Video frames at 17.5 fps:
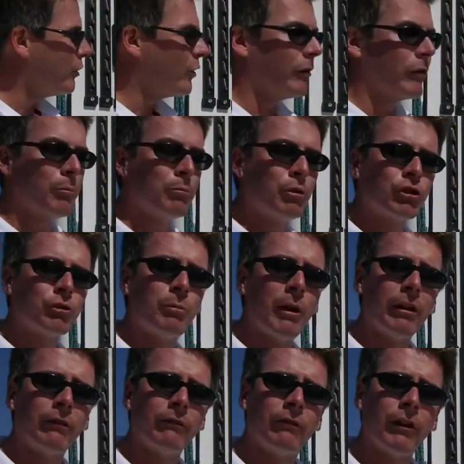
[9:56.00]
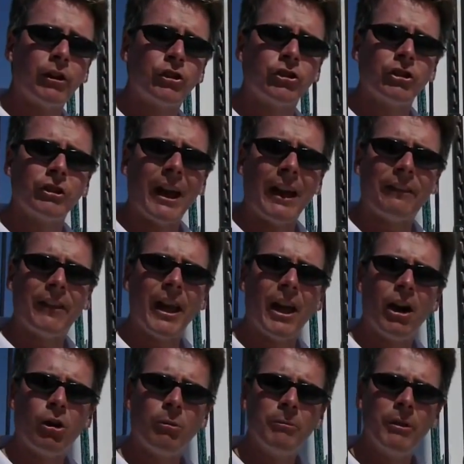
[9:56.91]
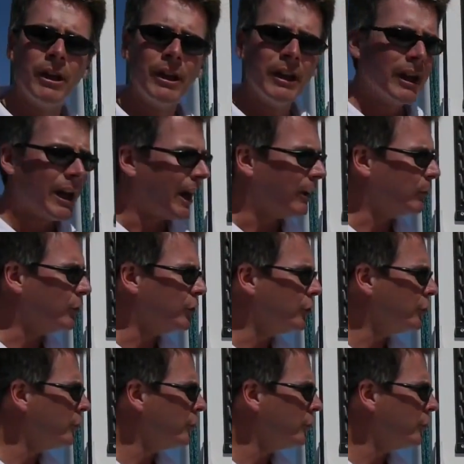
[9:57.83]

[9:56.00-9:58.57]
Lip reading: you have a push button function at the helm, and when